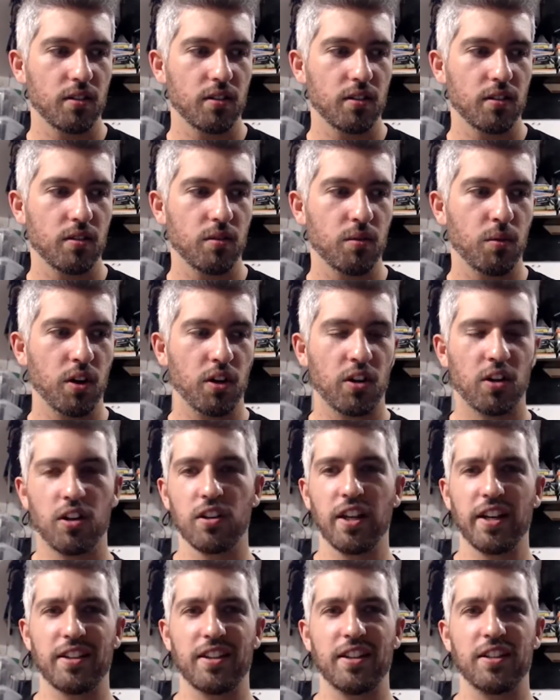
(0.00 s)
what are called like
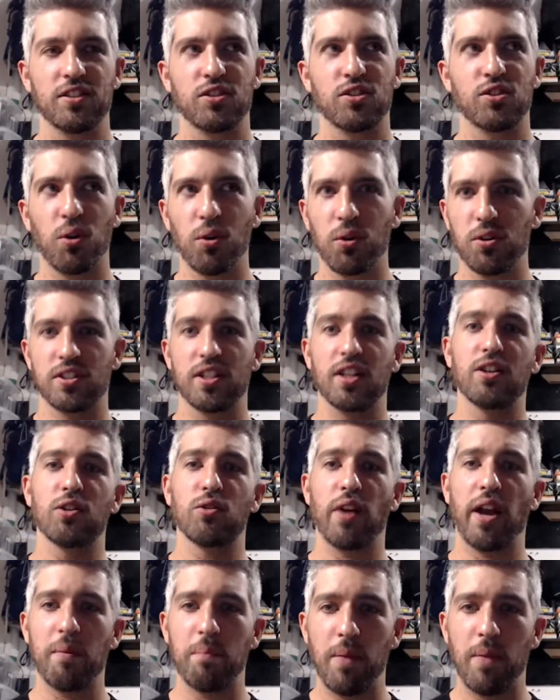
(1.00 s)
these solar cell grab
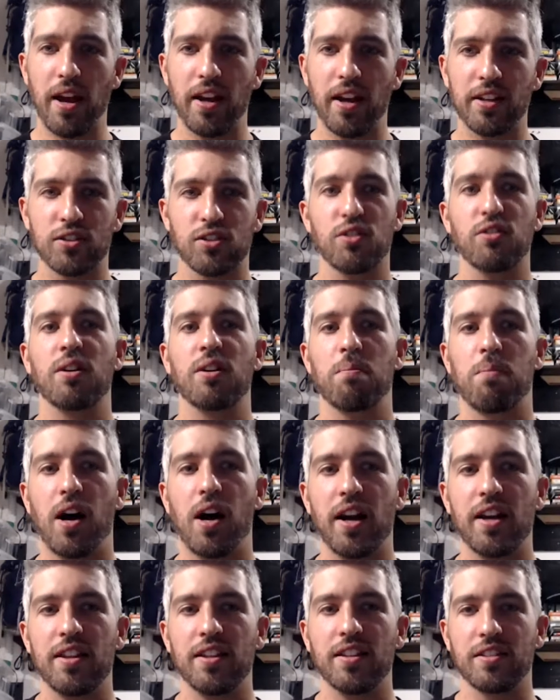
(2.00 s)
bags. So you can buy these
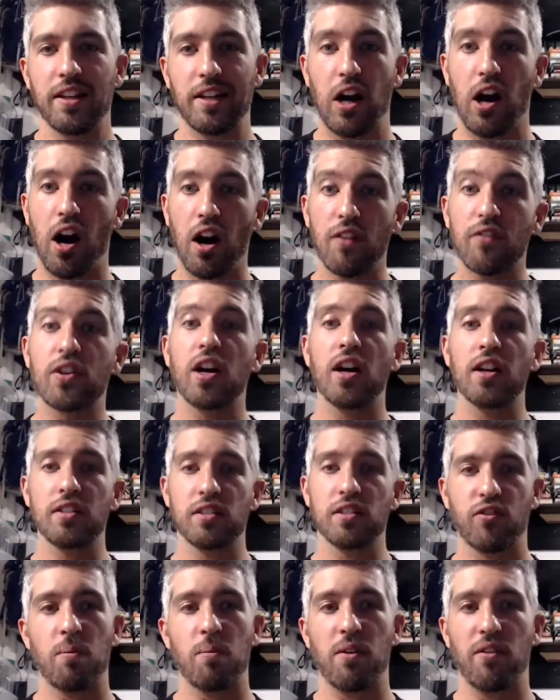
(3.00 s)
like offcuts from the
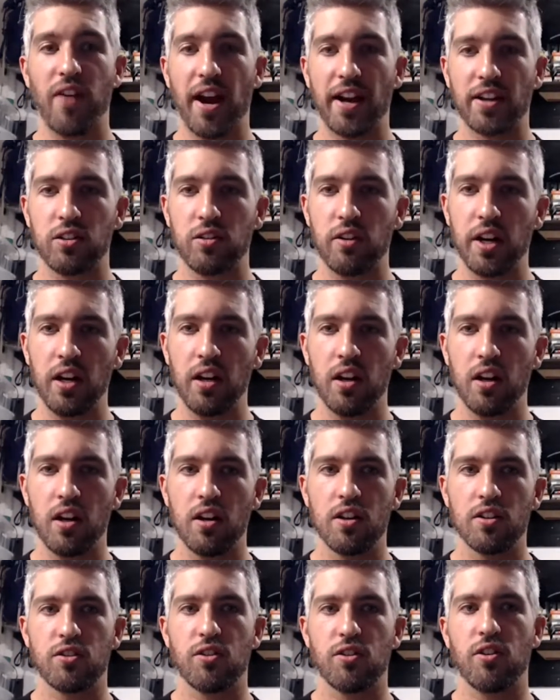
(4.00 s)
factory. So they're
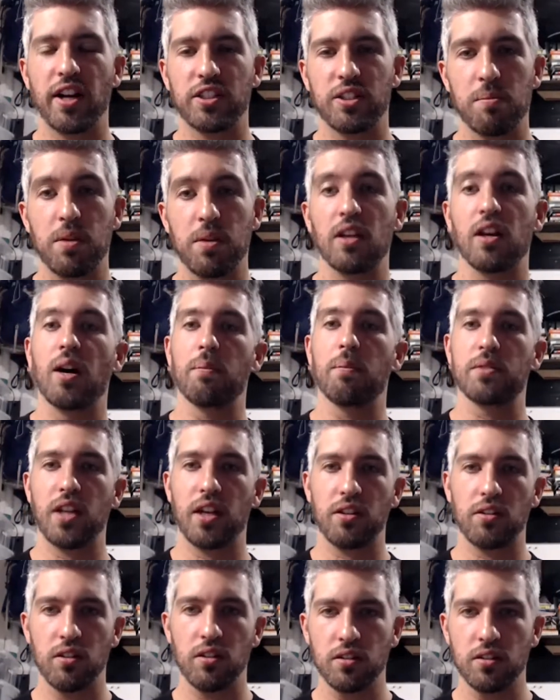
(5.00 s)
actually being
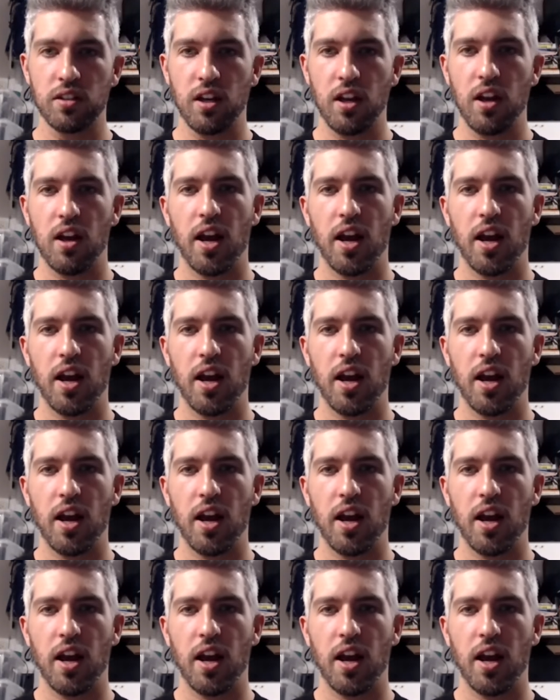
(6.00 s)
upcycled and